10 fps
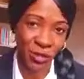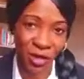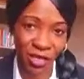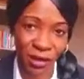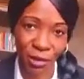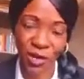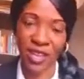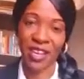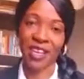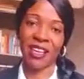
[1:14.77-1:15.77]
I go with the
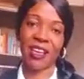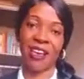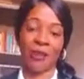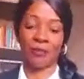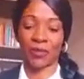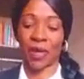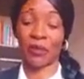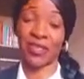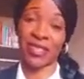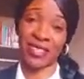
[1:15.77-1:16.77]
Lord. I'm
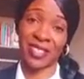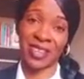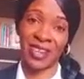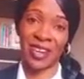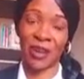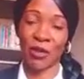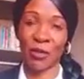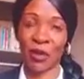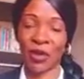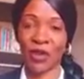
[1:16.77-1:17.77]
still seeking. I
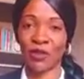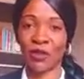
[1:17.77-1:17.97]
hope I'm going